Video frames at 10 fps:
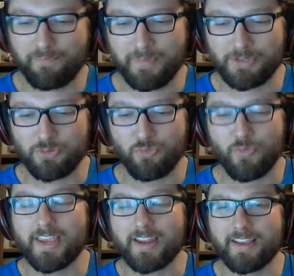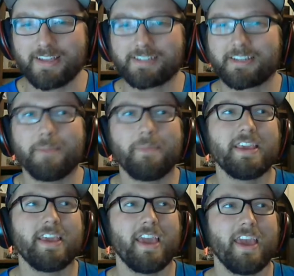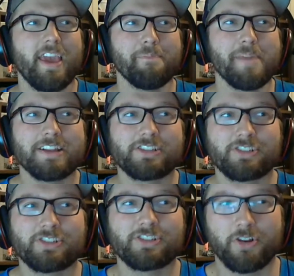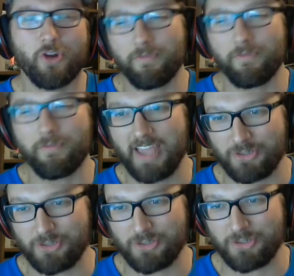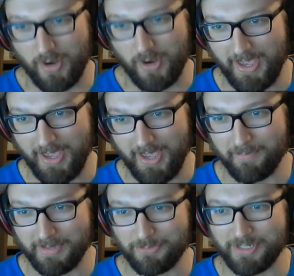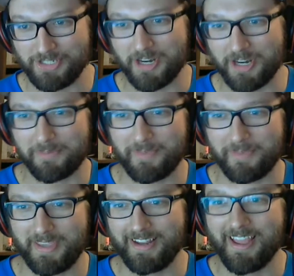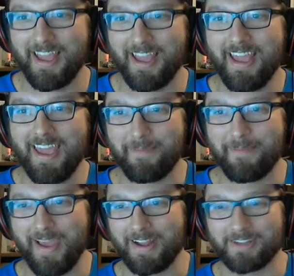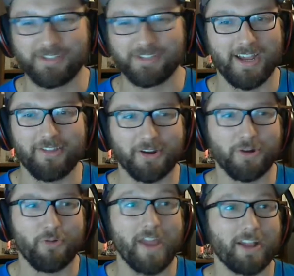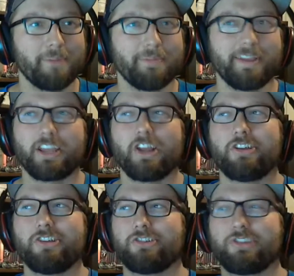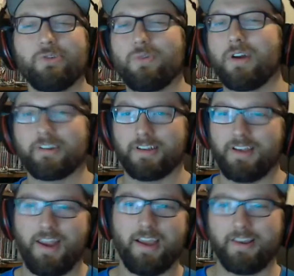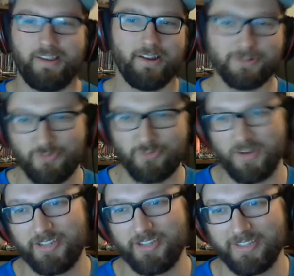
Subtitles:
it's going to be a Minnesota Gophers-esque run game between Jarek McKinnon and Matt Asiata. They're going to rack up like 290 yards rushing.